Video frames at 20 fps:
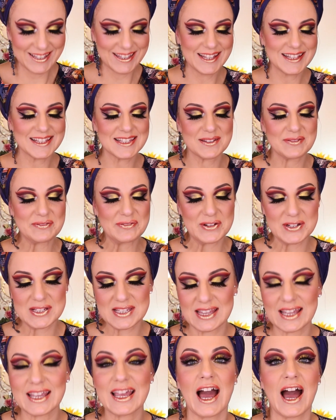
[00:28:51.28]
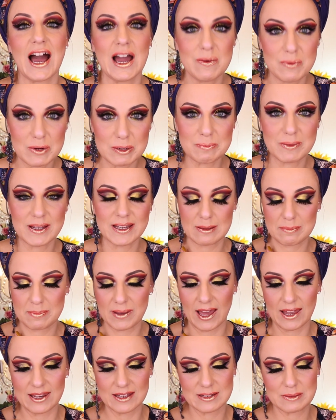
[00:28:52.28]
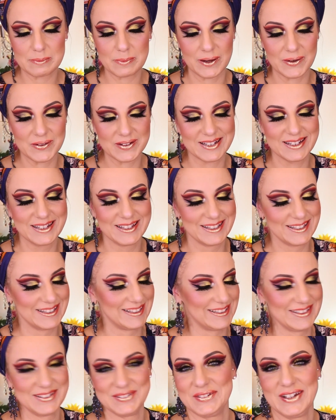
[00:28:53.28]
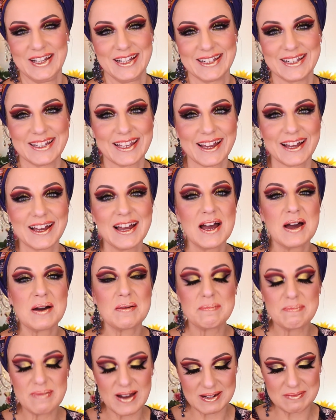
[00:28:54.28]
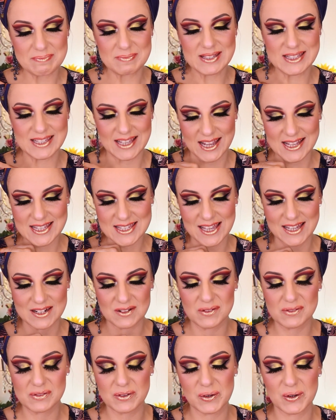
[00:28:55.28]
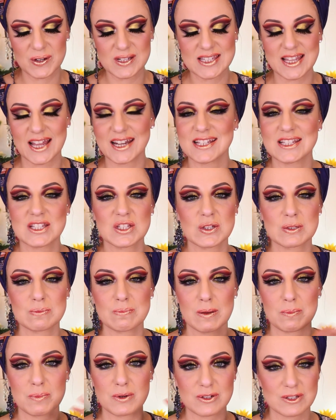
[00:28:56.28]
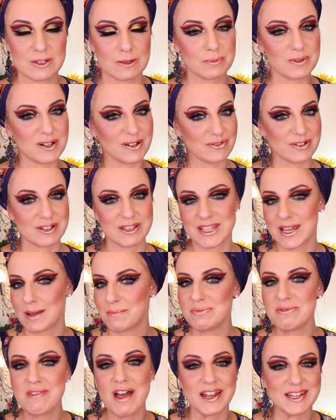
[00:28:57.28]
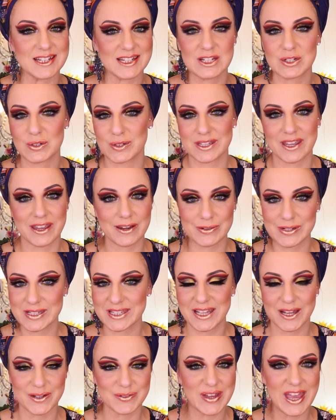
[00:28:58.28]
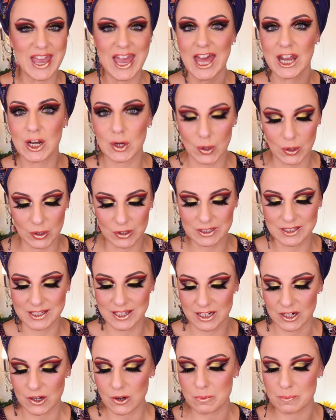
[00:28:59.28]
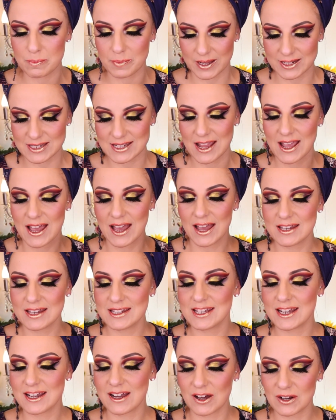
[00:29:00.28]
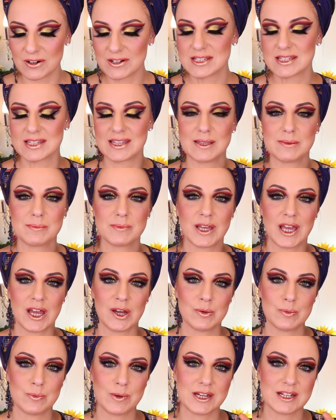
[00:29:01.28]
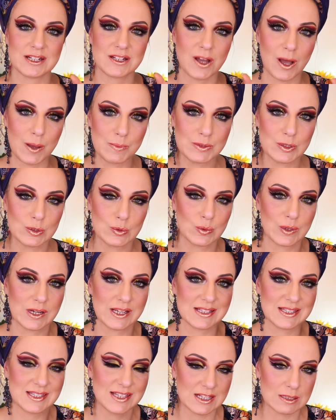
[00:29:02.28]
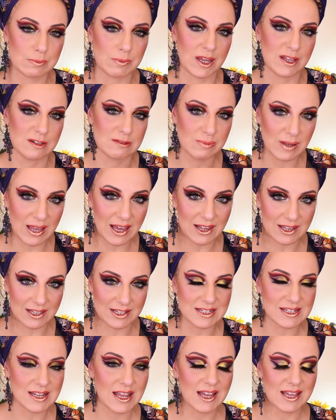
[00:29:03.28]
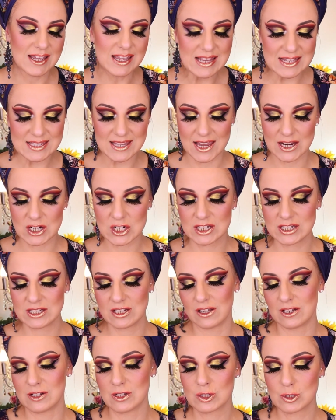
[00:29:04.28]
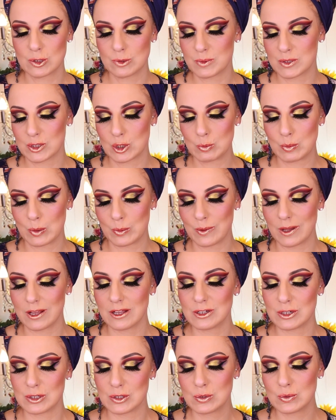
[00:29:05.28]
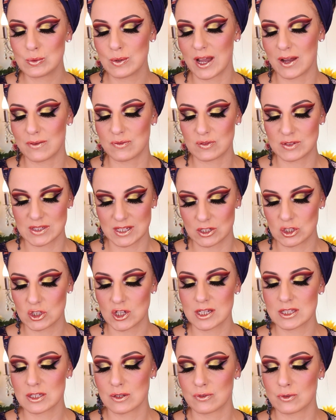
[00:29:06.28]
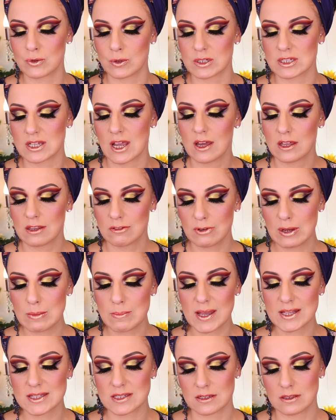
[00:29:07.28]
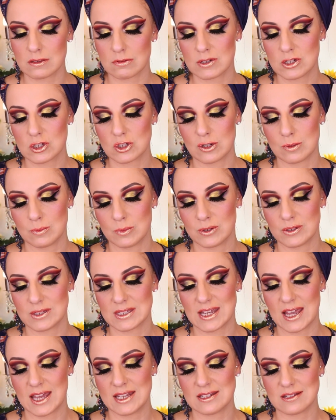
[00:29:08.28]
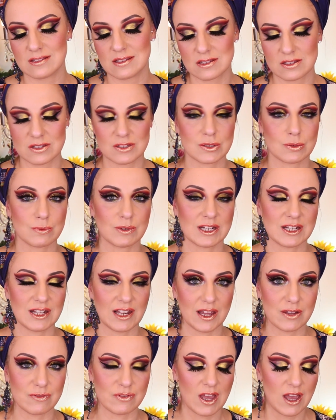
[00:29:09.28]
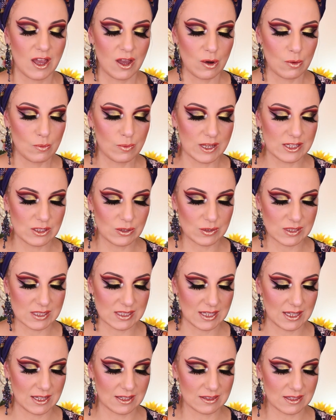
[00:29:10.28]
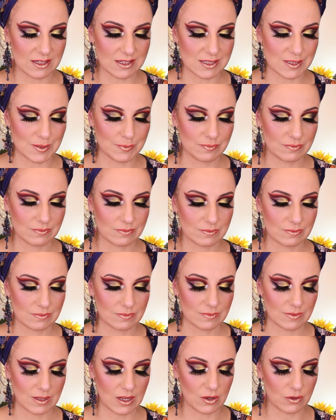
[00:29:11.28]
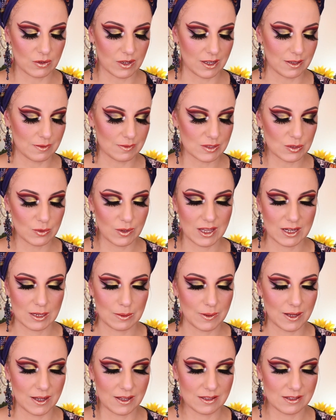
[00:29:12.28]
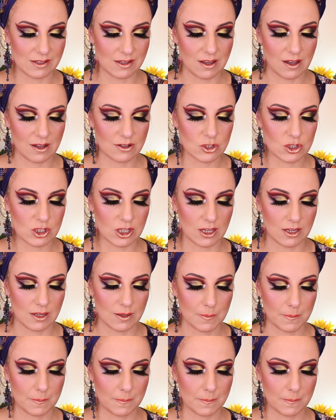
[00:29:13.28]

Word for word: That's the first thing I would make a palette about. Yeah, but besides that, of course, that is just my personal preference. I'm not into scary stuff at all, you know, but the color scheme when it comes to a 6-pan palette is actually done super, super well. You do have 6 shades, of course, 3 mattes and 3 shimmers, and this is already live when you're seeing this. Okay, so anyway, Yangshi.